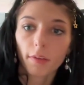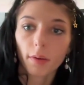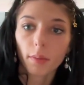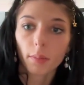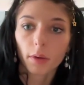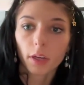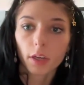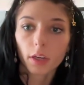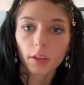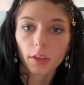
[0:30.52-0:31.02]
I'm
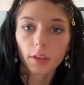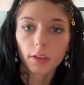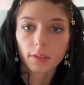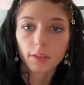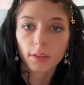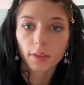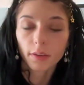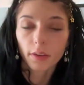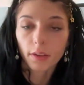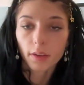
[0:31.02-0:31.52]
gonna cut this.
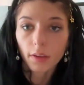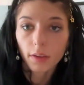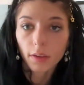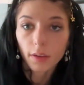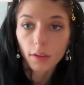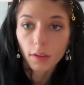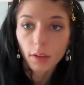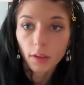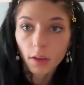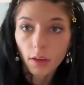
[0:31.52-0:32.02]

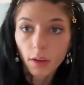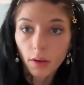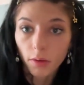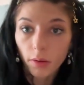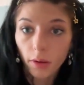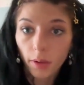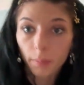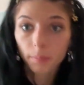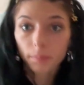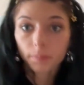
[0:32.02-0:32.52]
Okay.